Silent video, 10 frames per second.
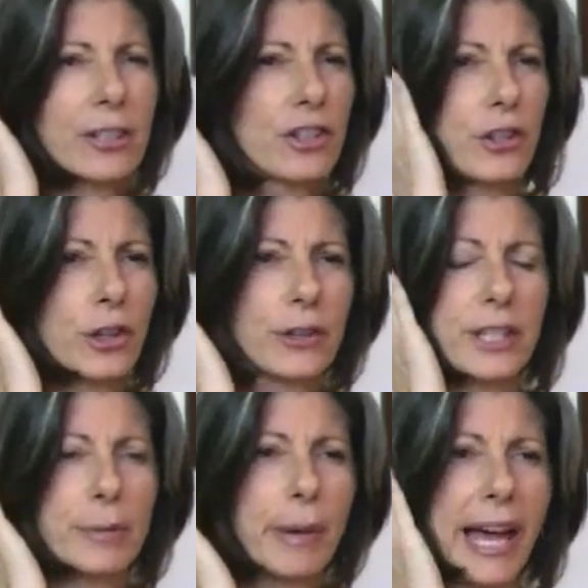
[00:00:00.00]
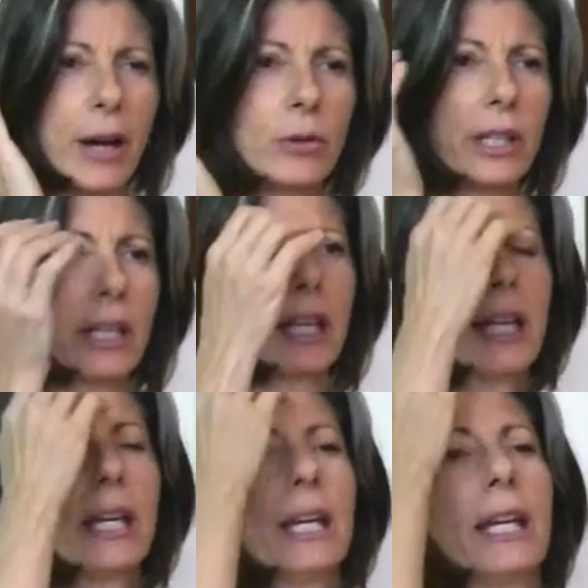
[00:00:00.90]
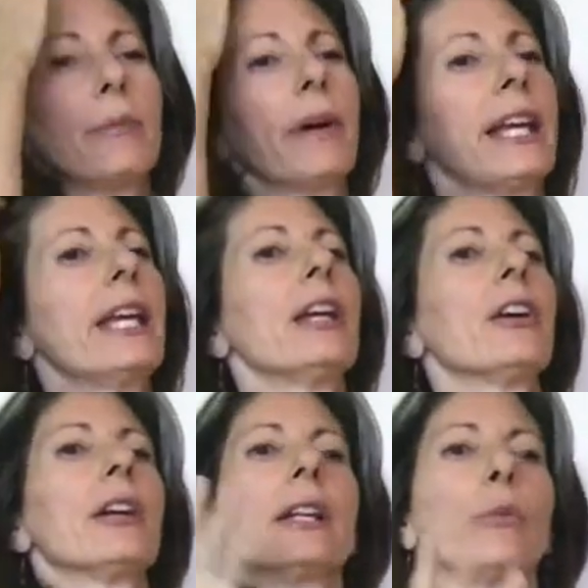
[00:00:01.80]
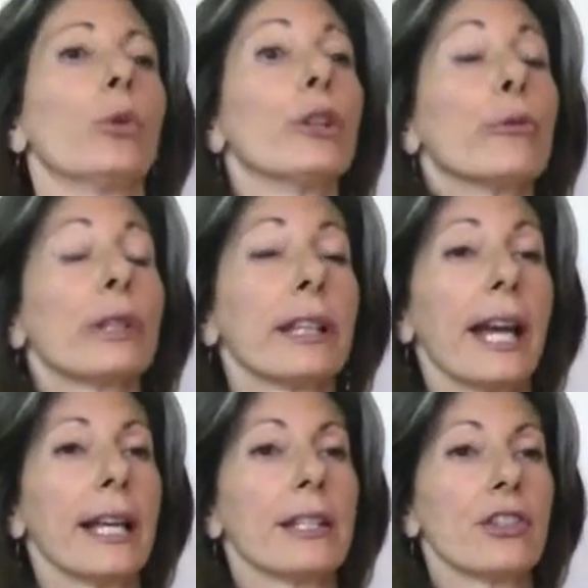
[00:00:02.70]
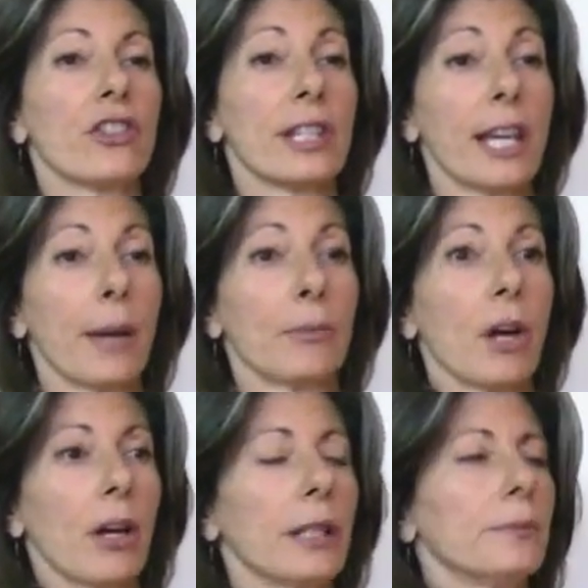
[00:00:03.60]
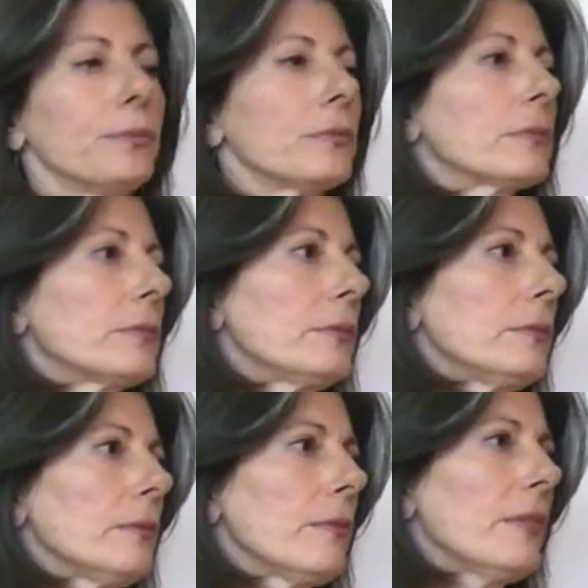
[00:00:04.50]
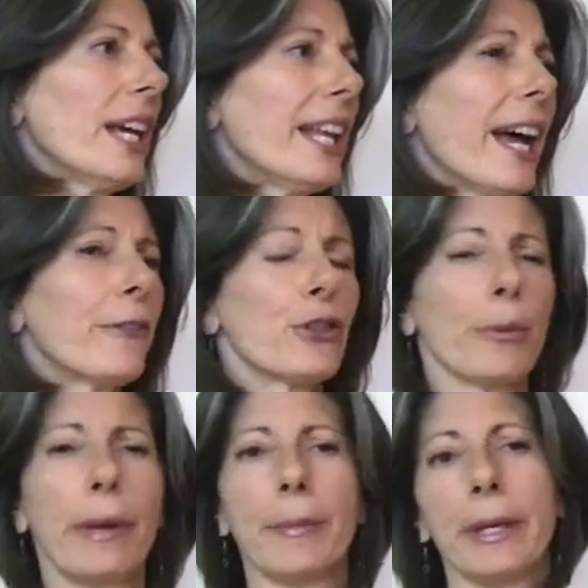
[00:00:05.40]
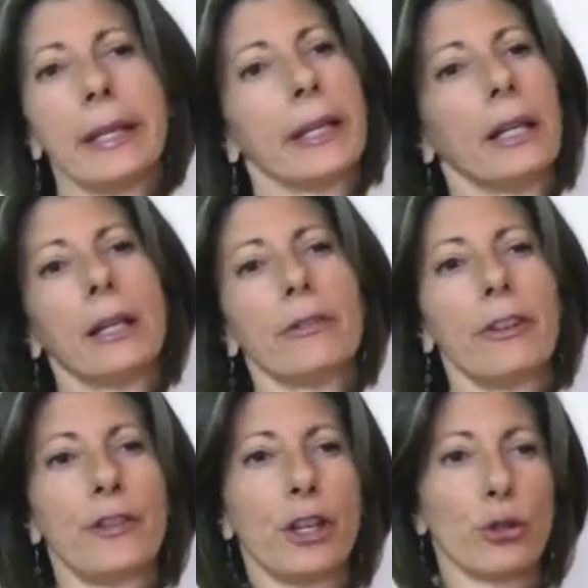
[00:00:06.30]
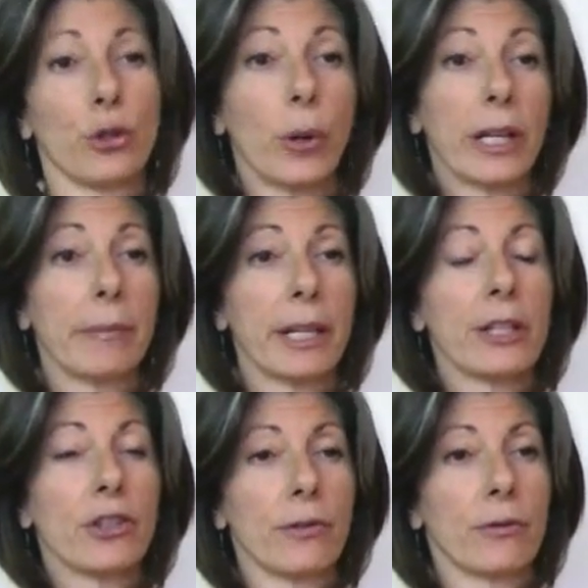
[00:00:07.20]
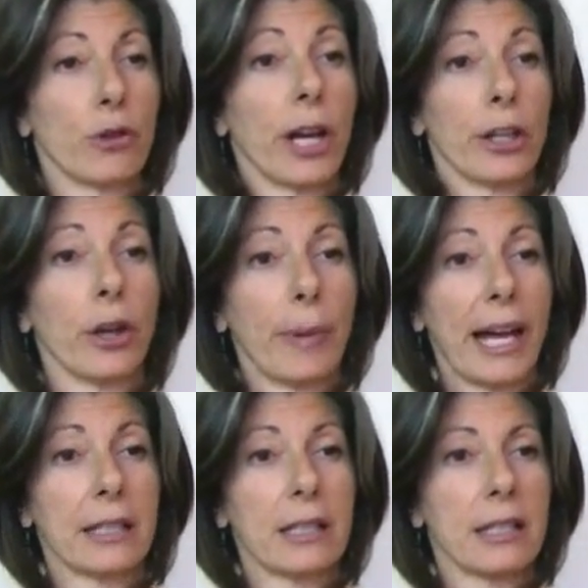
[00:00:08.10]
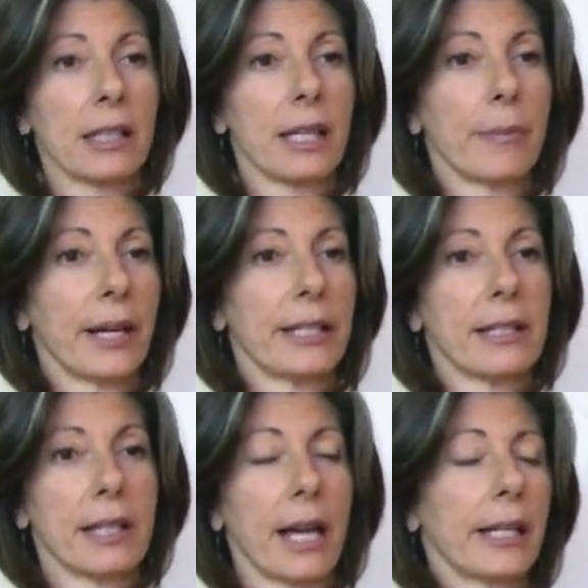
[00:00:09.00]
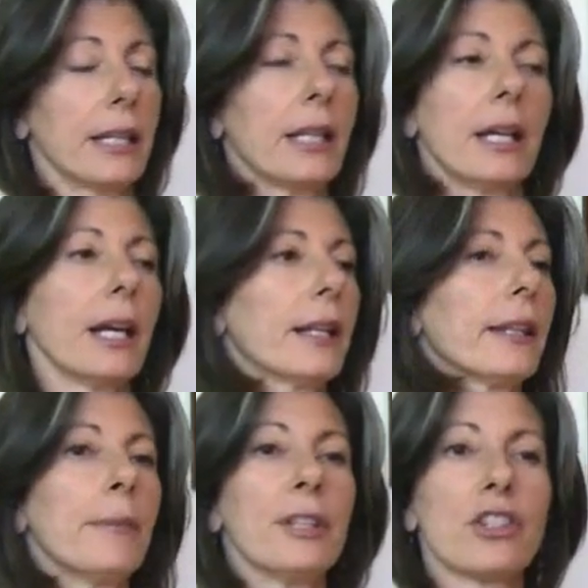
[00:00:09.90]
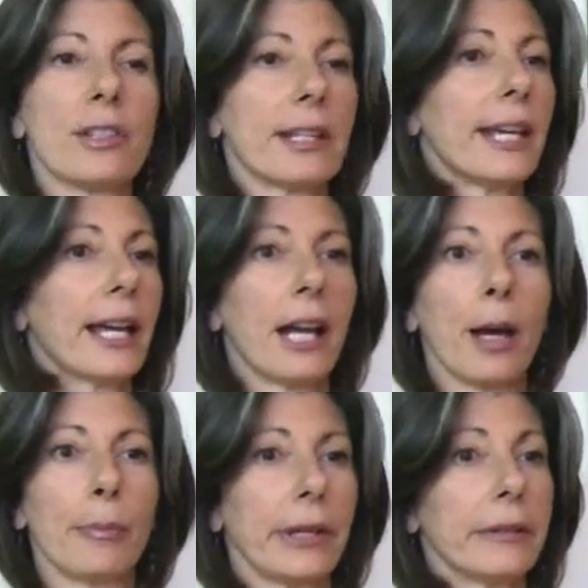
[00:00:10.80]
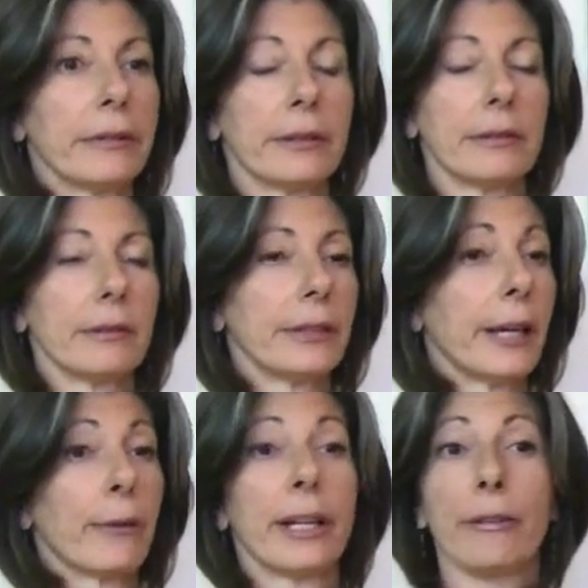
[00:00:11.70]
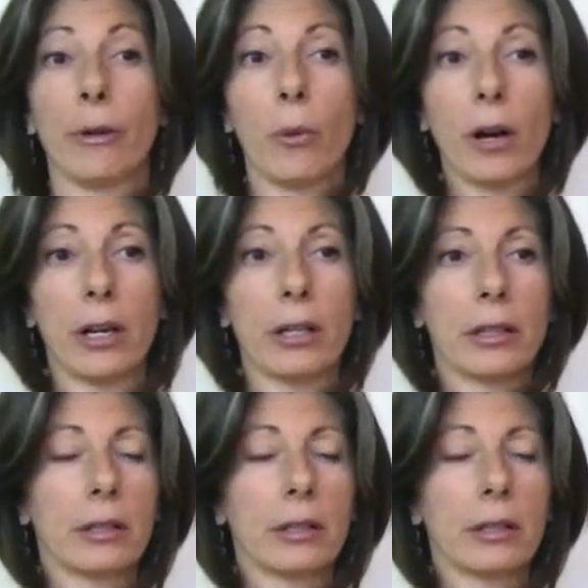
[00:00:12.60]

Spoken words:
I just heard this pounding in my ear, and it wouldn't relent. It just kept on. And after maybe 15 or 20 minutes trying to go back to sleep, I decided, let me just get up and get ready for work.